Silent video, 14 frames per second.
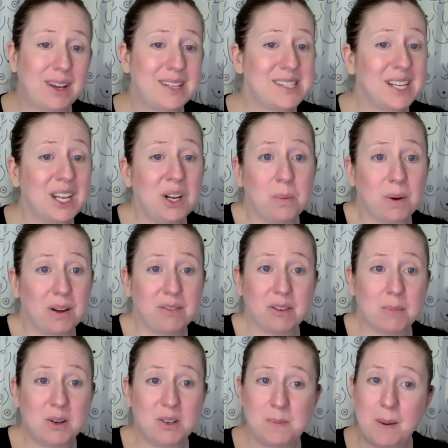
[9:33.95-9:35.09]
Is it going to work for
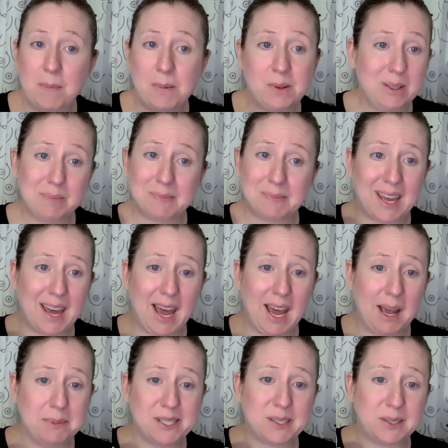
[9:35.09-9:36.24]
most people?
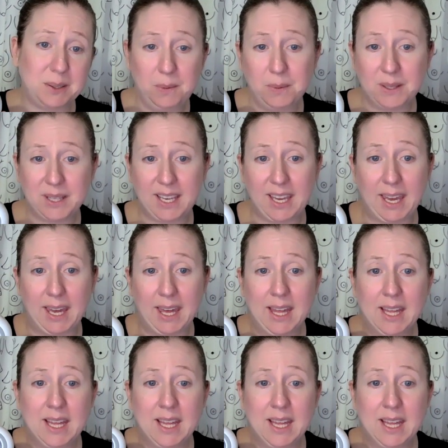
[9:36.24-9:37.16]
Absolutely.